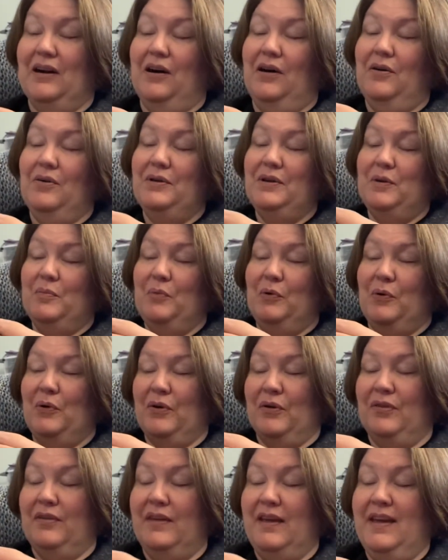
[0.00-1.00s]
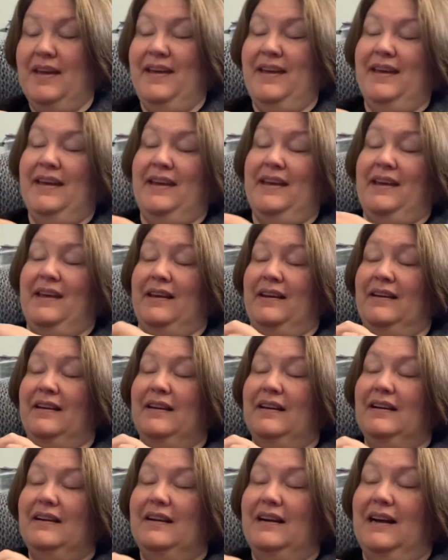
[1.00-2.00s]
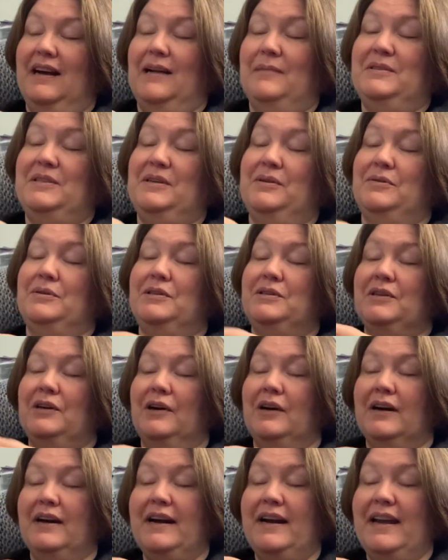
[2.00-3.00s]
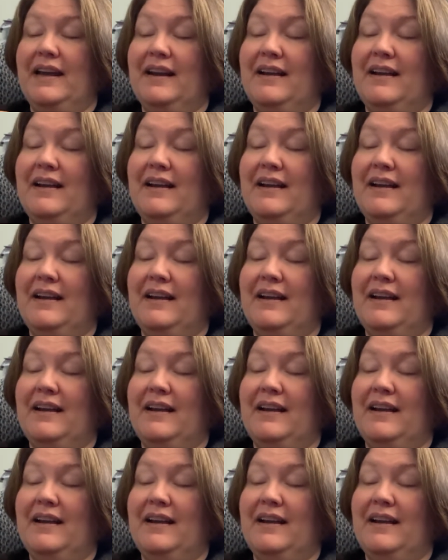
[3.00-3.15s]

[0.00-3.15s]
oh, you poor thing, and I'm so sorry.